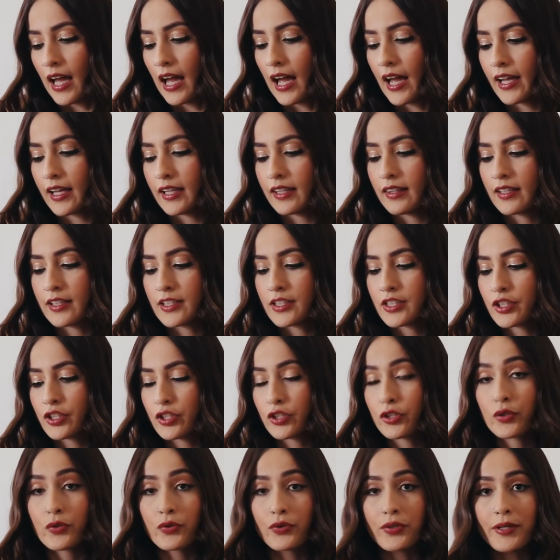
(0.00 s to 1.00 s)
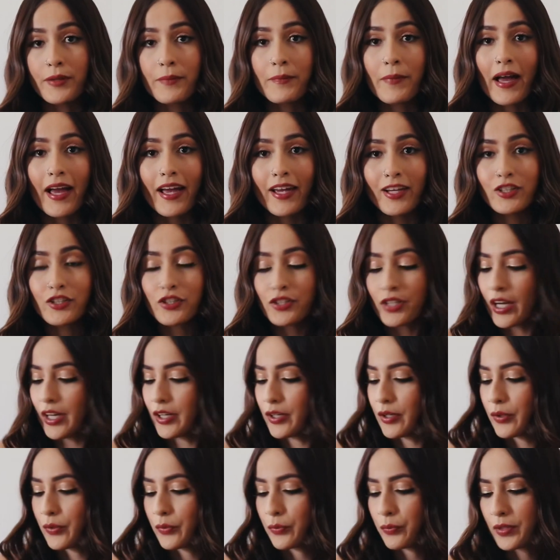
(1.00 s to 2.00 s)
Eye Luster Cream
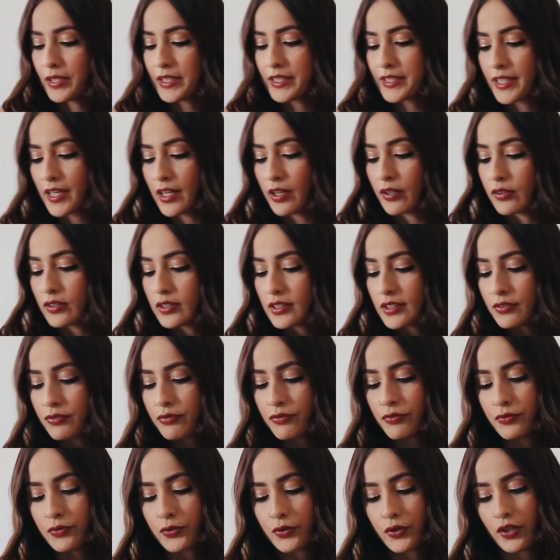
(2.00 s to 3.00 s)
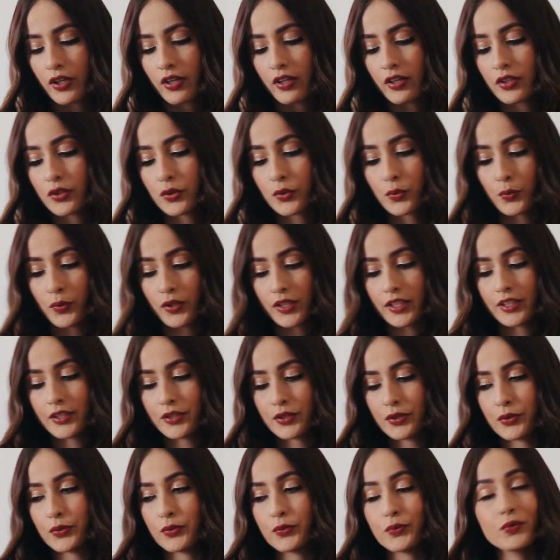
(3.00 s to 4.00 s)
Eyeshadow retails for
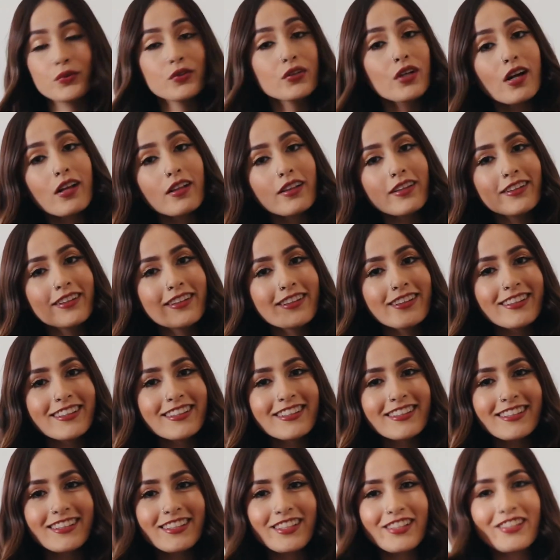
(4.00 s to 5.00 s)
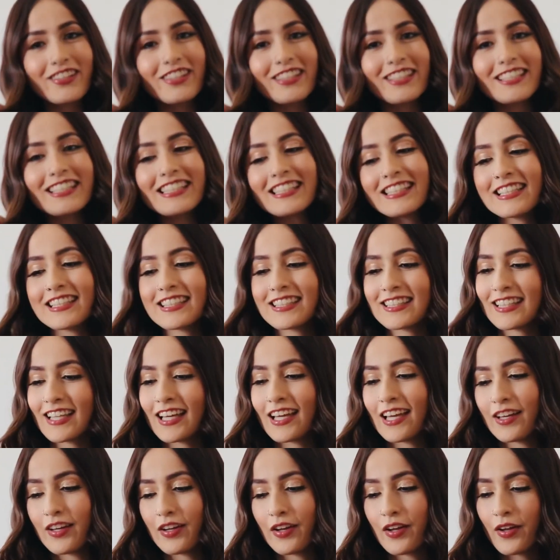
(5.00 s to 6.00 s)
$22. So this is
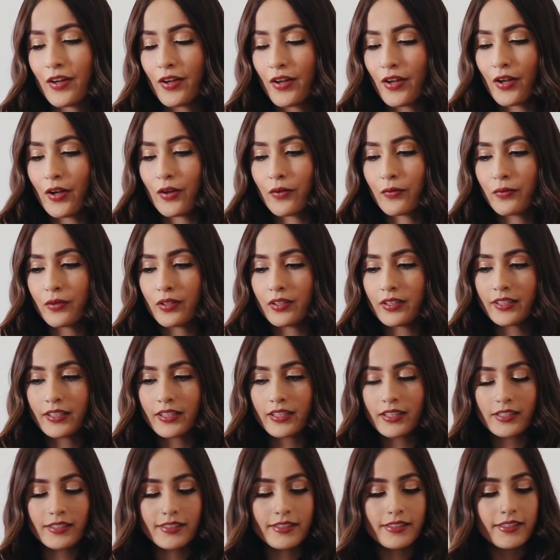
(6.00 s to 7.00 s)
a really good